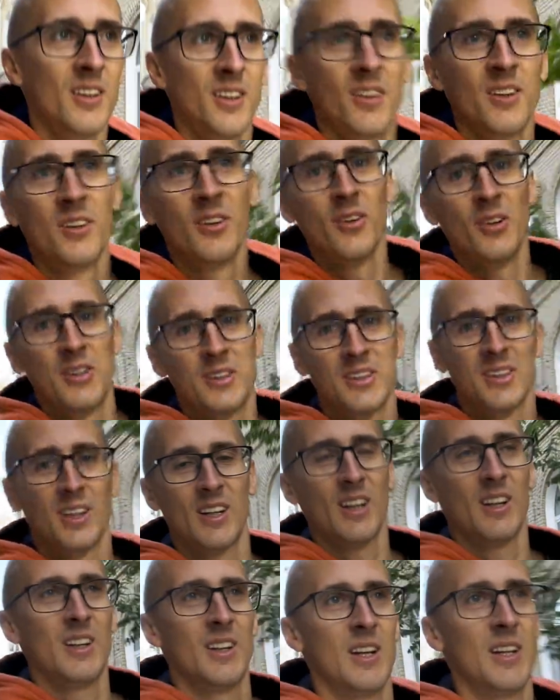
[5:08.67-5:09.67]
No, I think
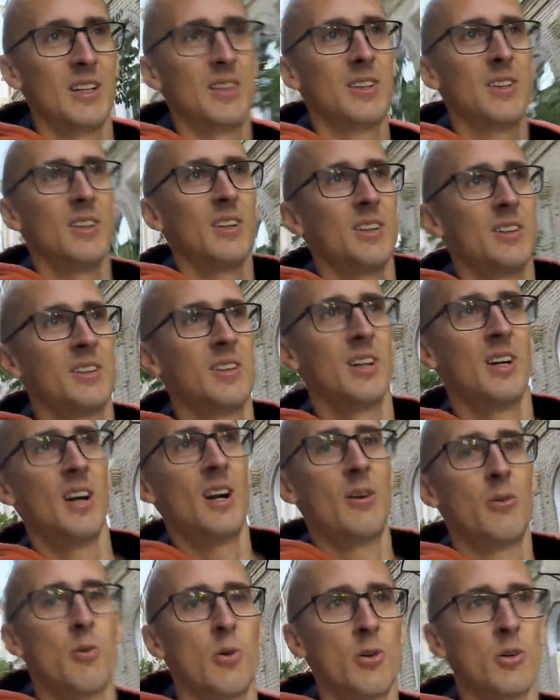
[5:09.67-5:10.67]
I entered a
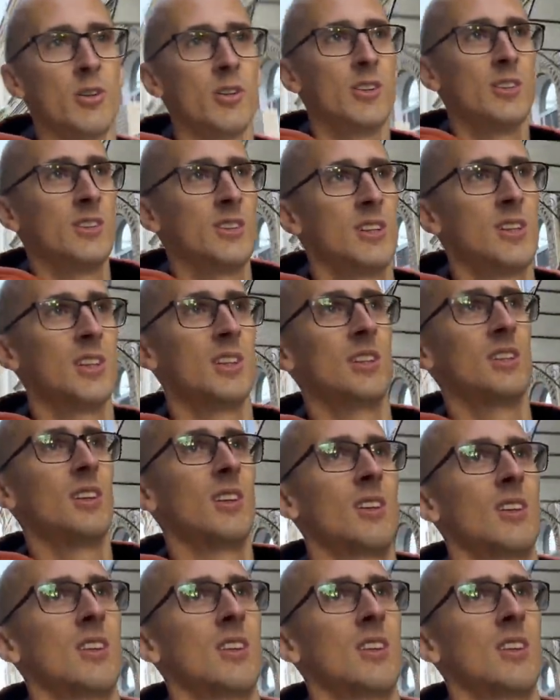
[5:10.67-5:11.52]
wrong street.